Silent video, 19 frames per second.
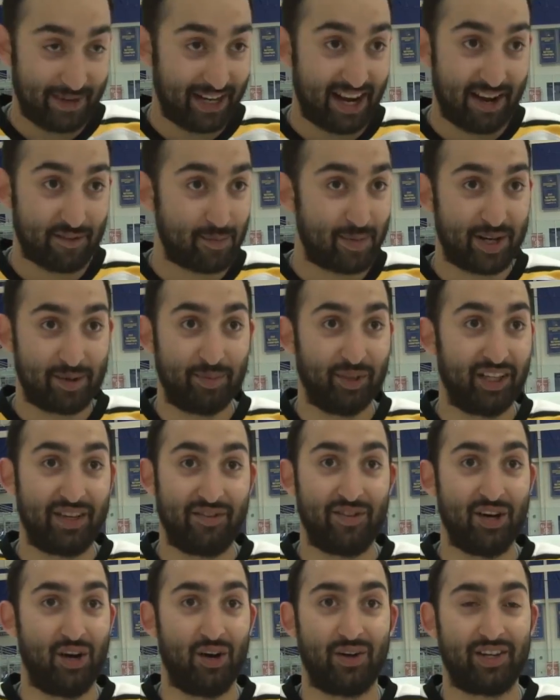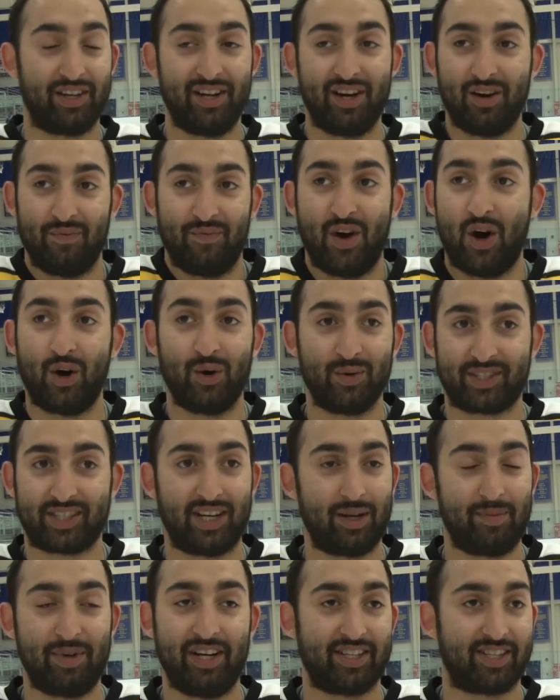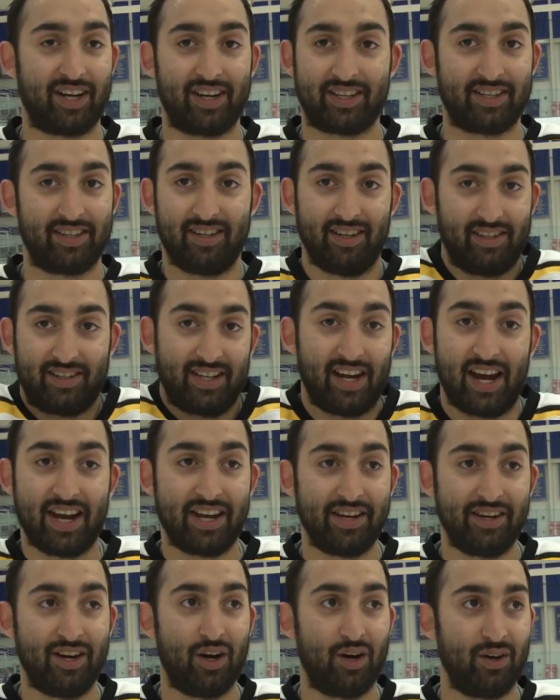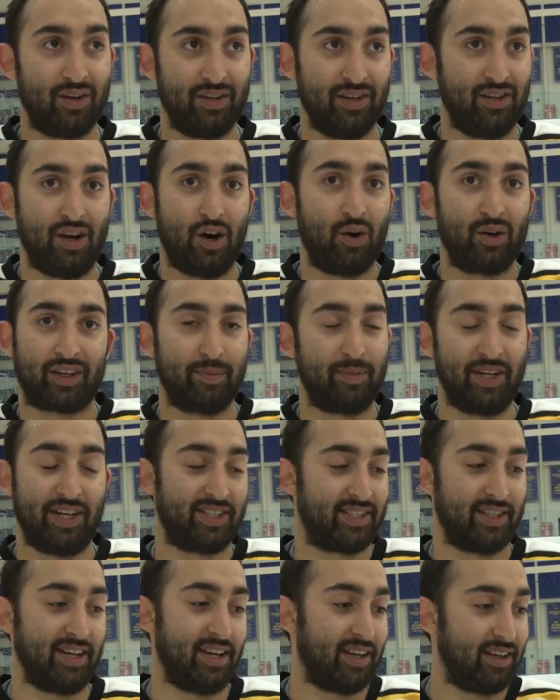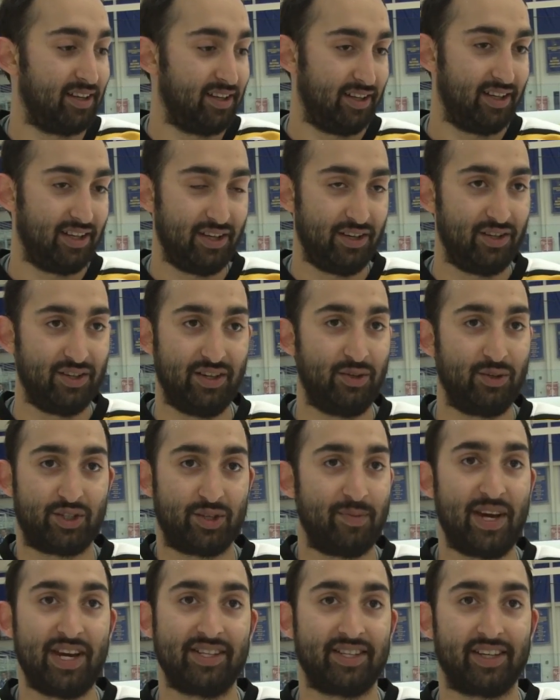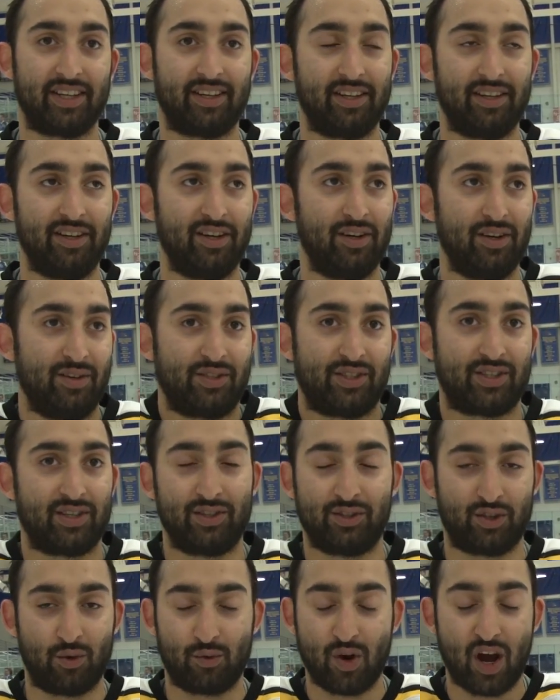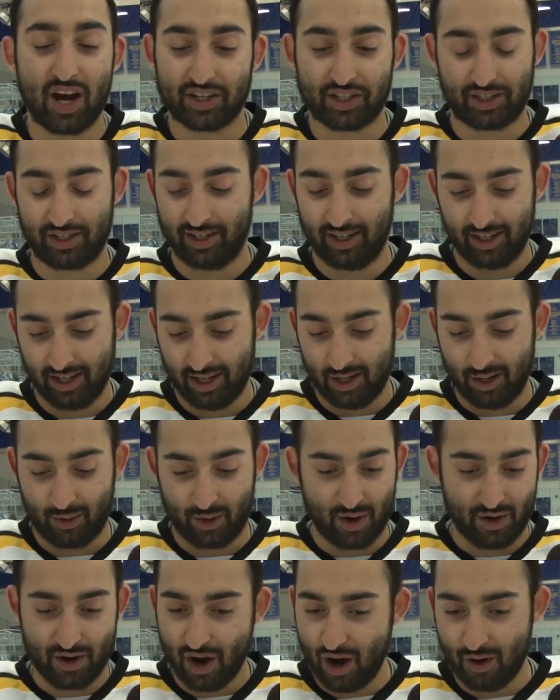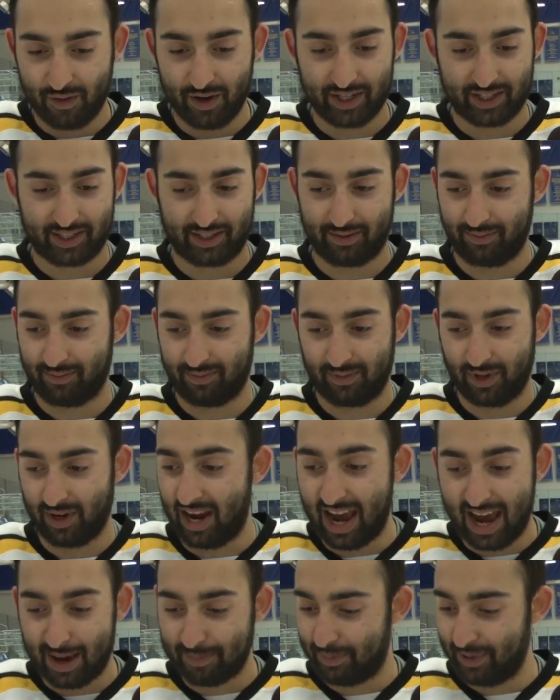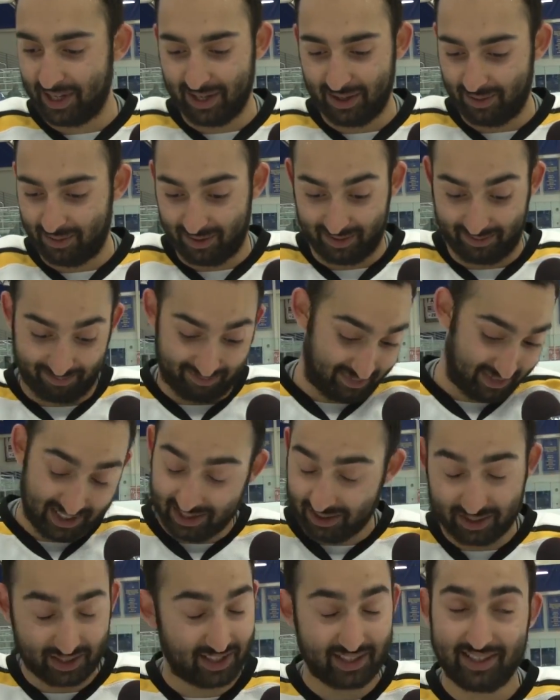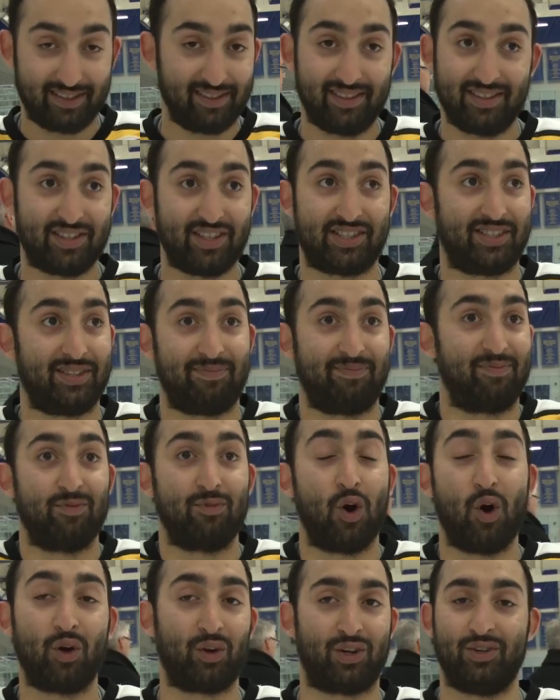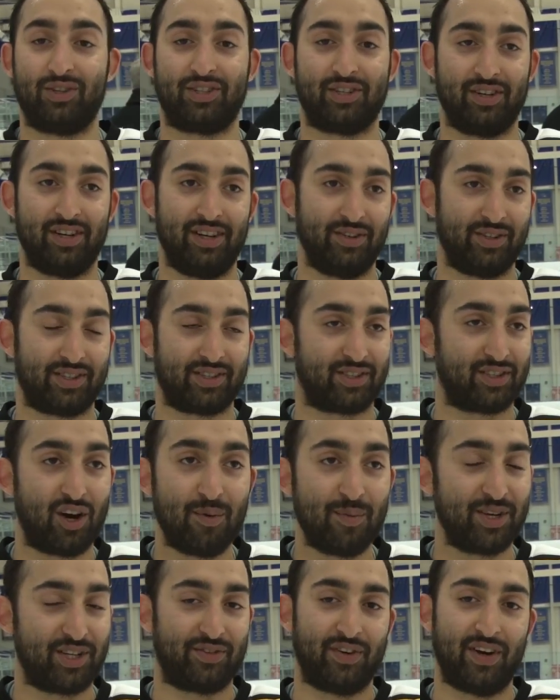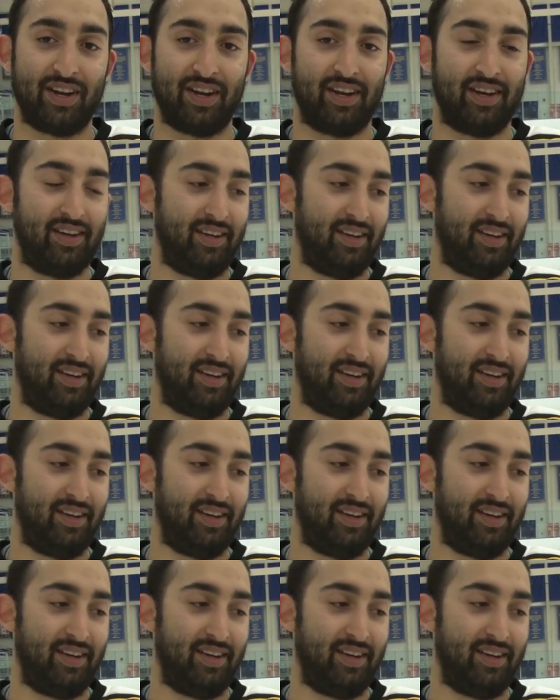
mean, everybody believed, though. You know, no one was going to beat us on t- tonight. You know, no one could beat us tonight. It, it was amazing. You know, it was, it was, a rush. We were nervous. We were happy. We were, it was just a roller coaster. It was so much fun.